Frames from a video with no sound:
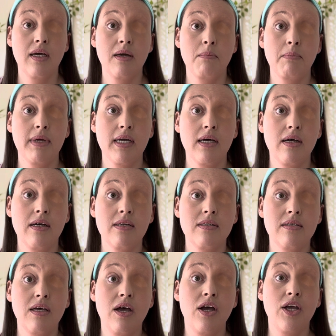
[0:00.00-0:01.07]

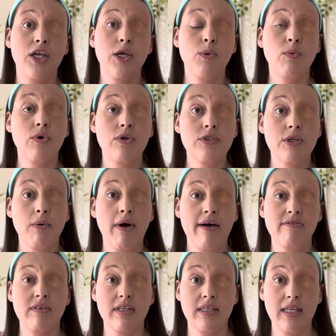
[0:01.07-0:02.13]
because you also
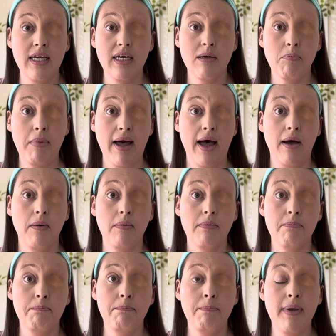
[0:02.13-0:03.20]
have to think about
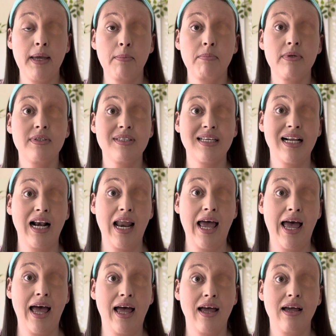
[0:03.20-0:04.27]
people's
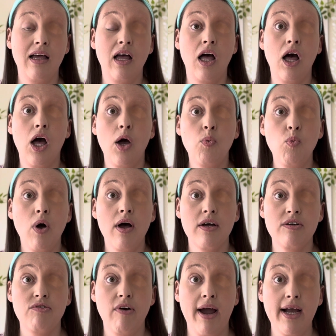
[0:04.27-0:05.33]
glare and what
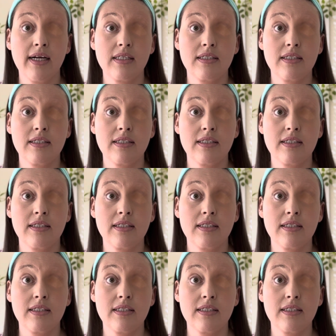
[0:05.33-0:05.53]
attracts